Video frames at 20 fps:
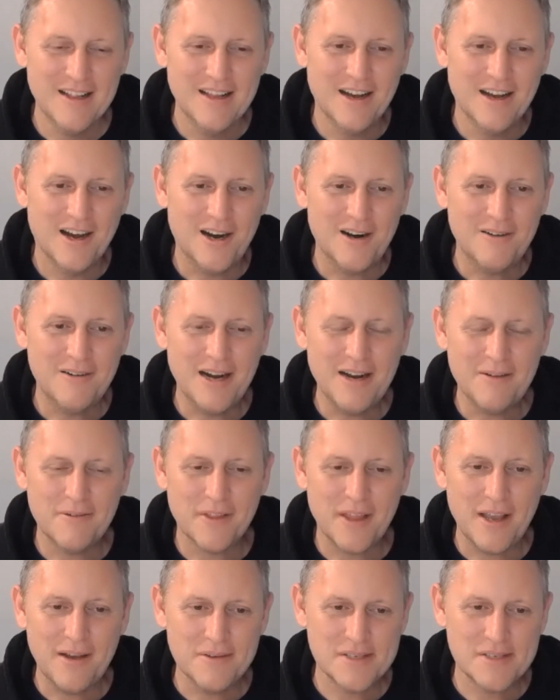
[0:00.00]
All right.
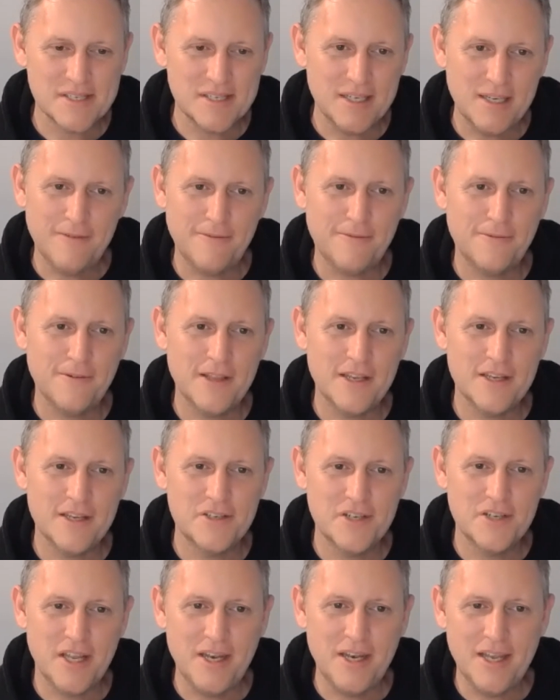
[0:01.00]
Well, that was it for the
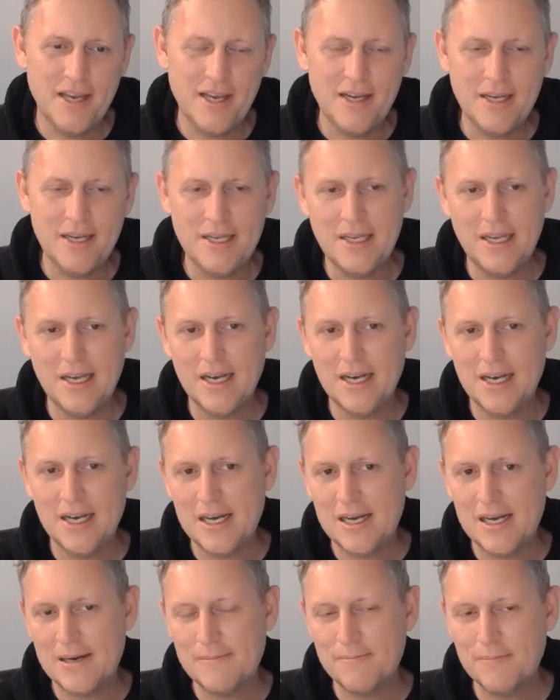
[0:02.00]
agenda.
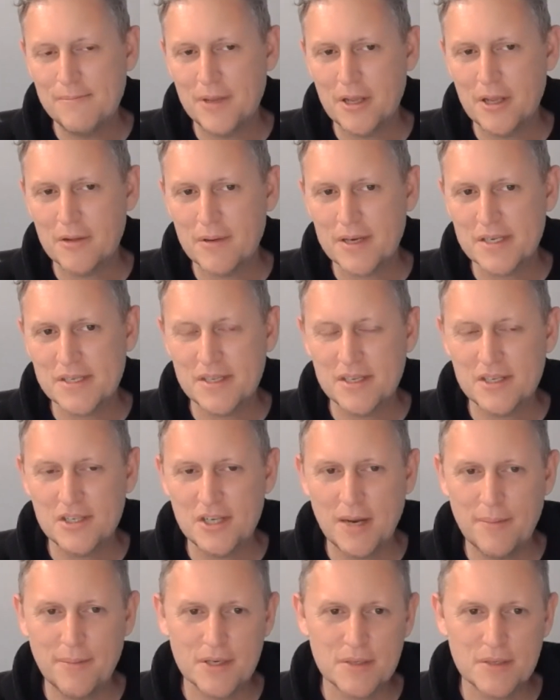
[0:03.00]
The rest of the
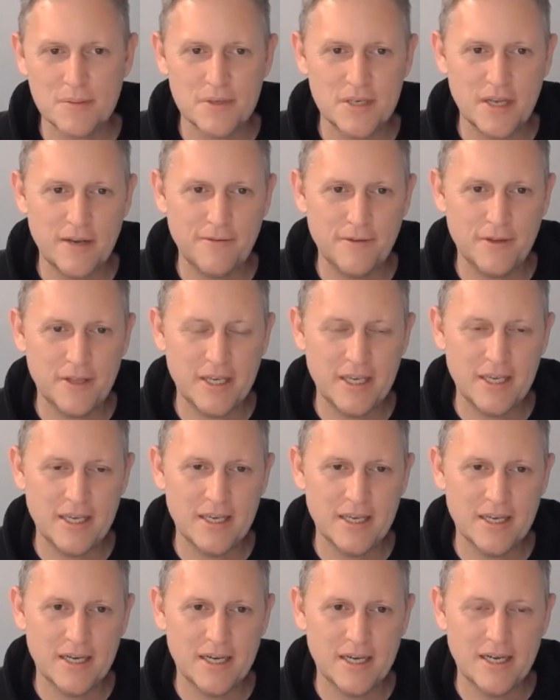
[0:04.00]
shapers were
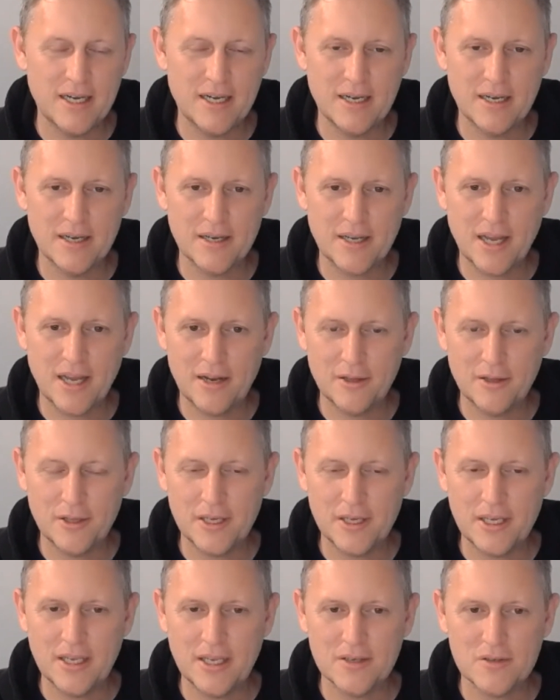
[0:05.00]
definitely kind of
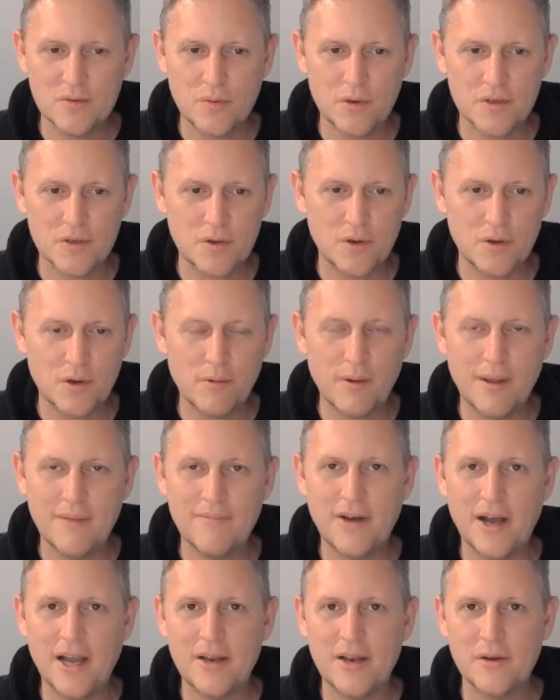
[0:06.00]
looking towards Core Web
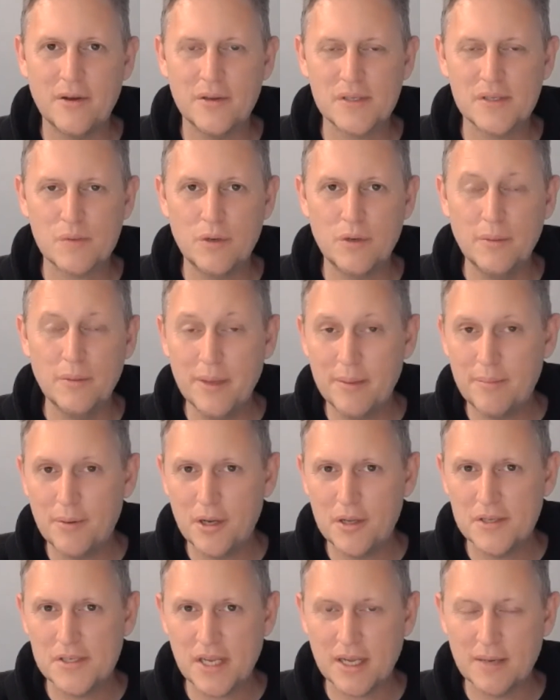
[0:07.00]
Vitals. We'll be
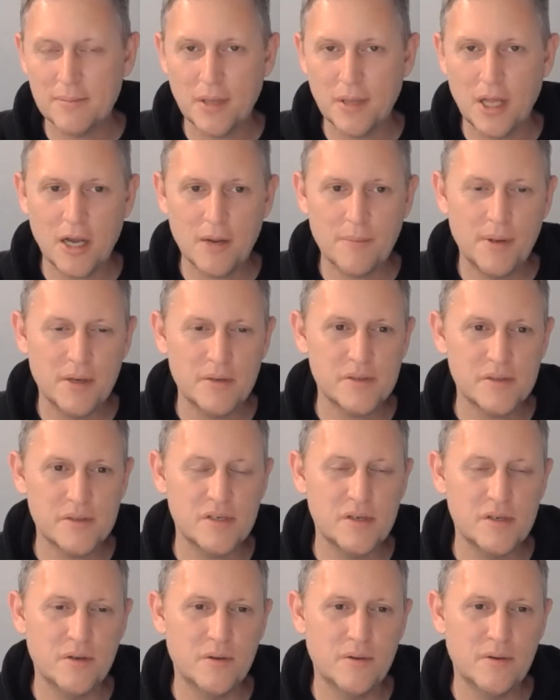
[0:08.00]
producing a blog post
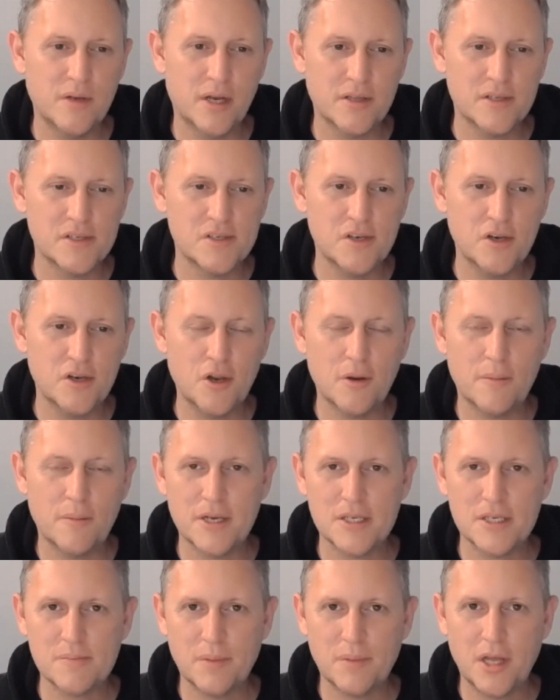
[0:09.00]
soon on the Studio
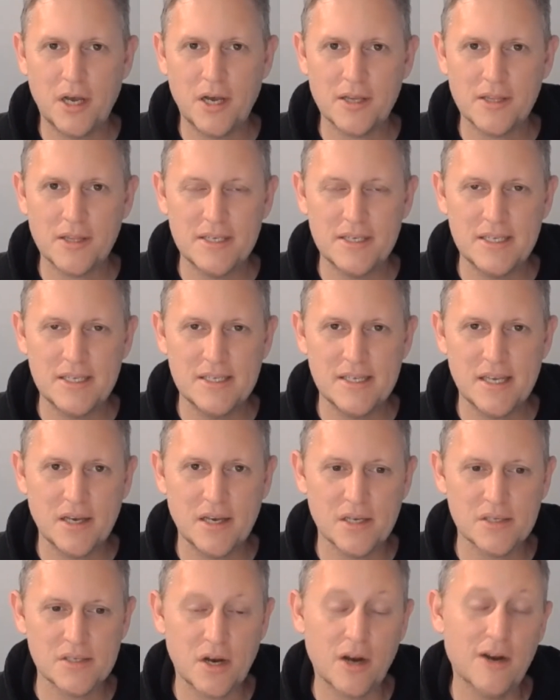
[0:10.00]
Press blog that
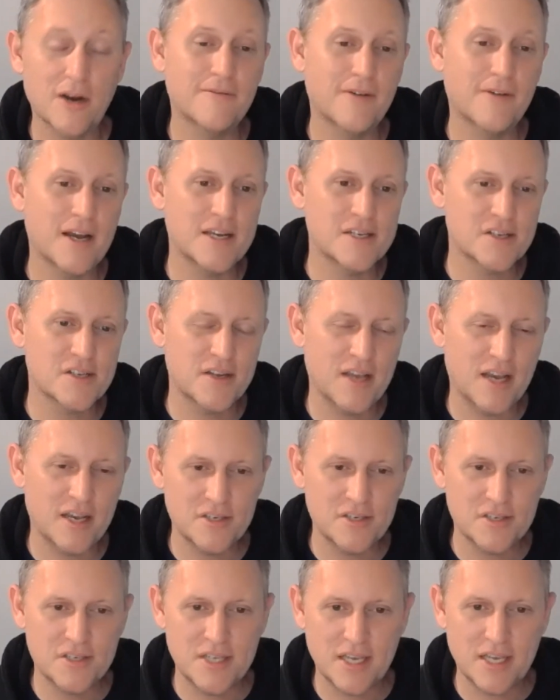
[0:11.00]
details our advice on how
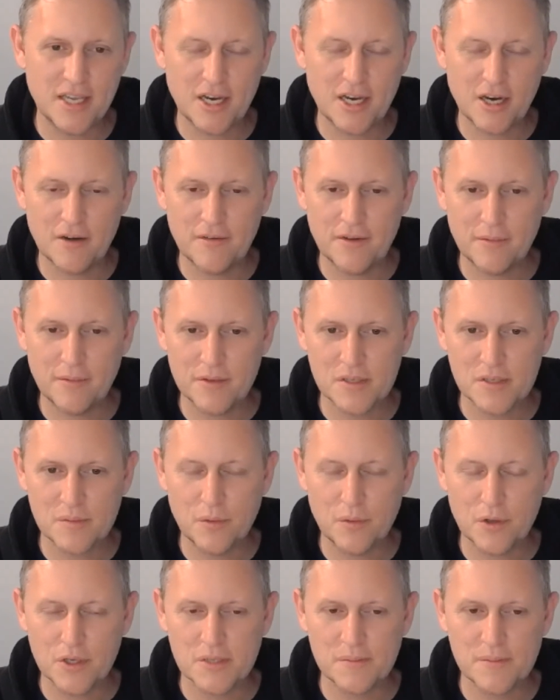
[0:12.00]
you should take care of it with some
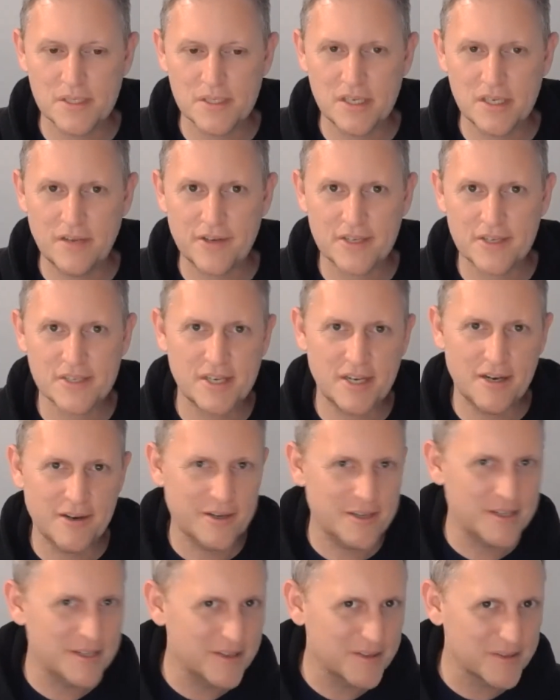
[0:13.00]
more specifics.
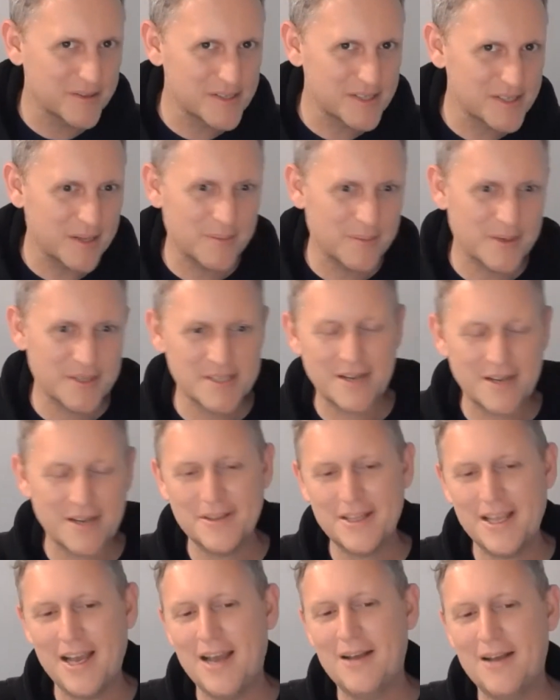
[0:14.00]
Carrie Dils helping us out
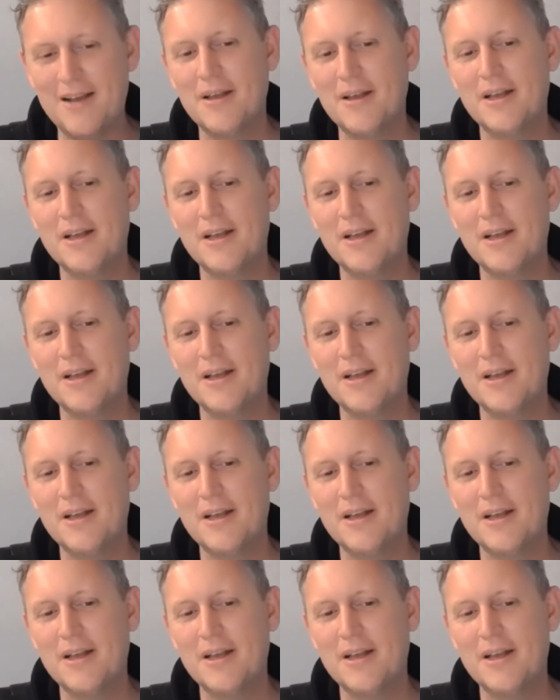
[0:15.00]
with that.